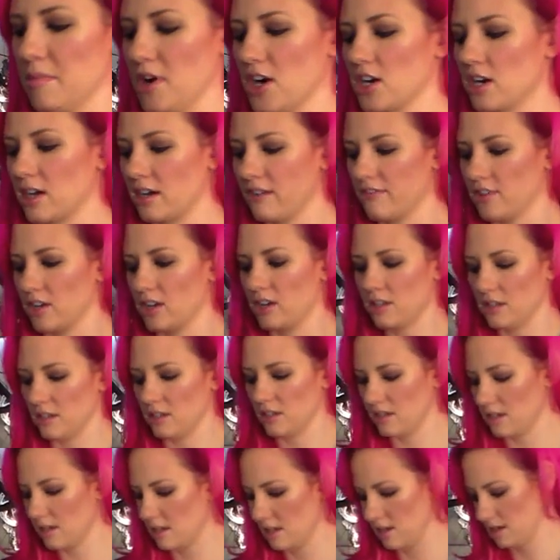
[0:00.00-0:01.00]
mark of a
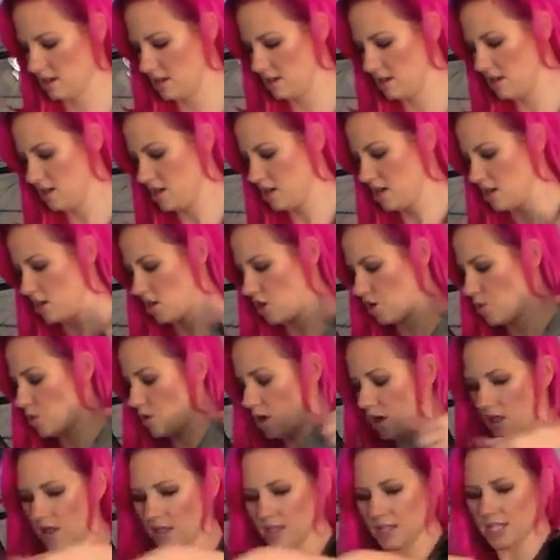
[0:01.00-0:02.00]
good
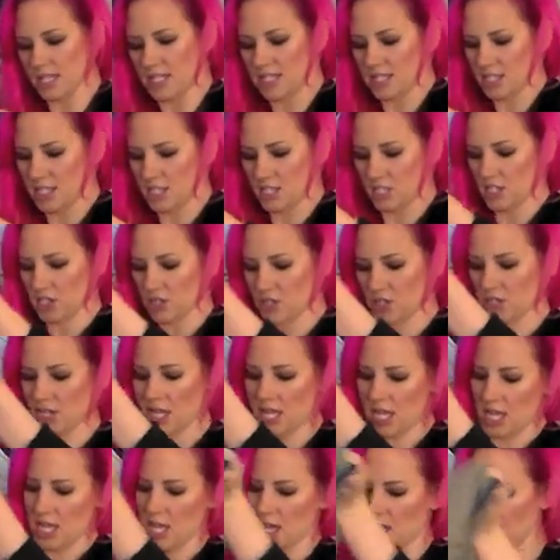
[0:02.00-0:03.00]
quality,
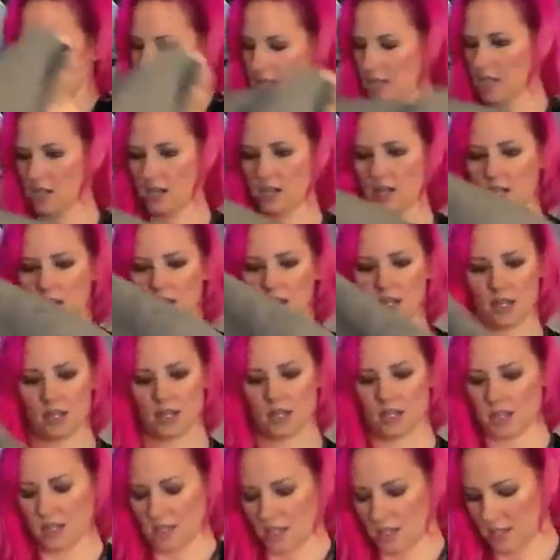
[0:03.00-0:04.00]
sturdy
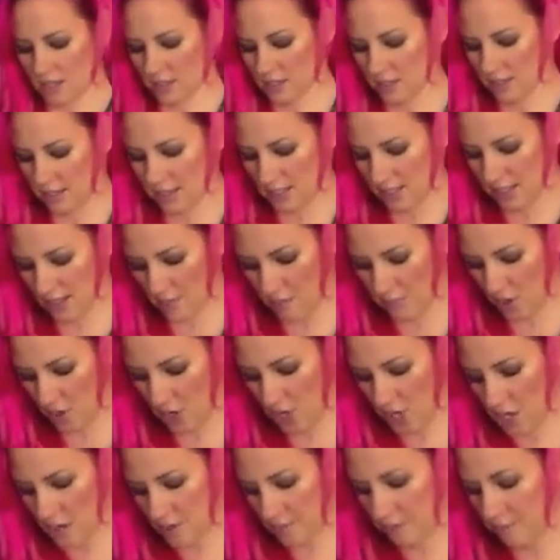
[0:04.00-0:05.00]

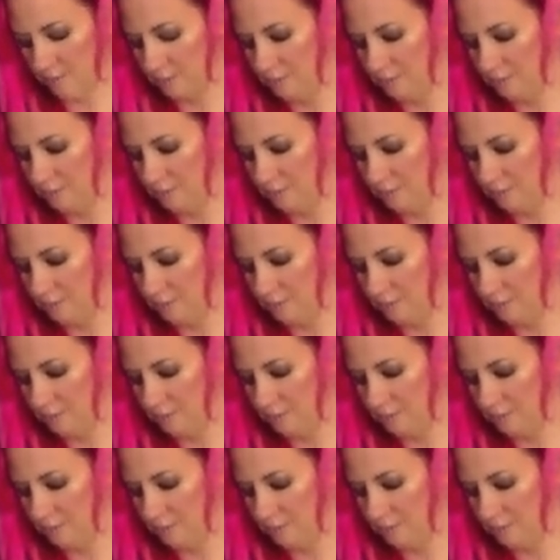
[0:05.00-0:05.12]
zipper.